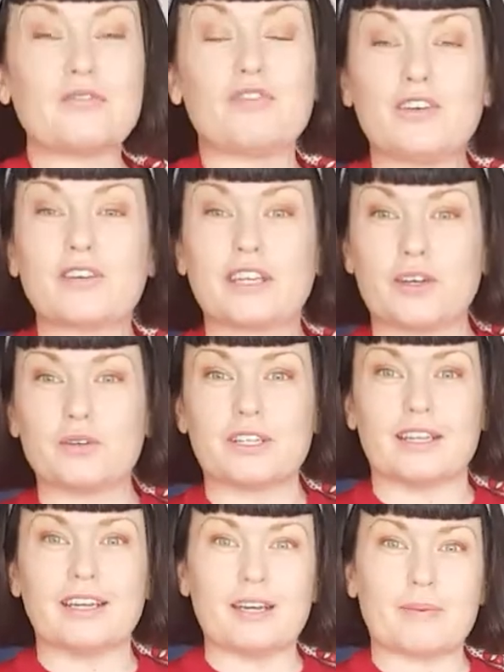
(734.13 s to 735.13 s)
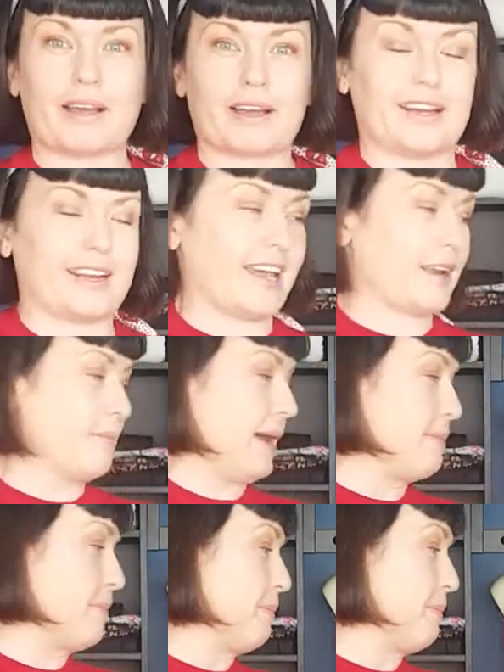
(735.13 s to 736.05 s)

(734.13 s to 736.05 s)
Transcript: to feel guilty about cutting out a paper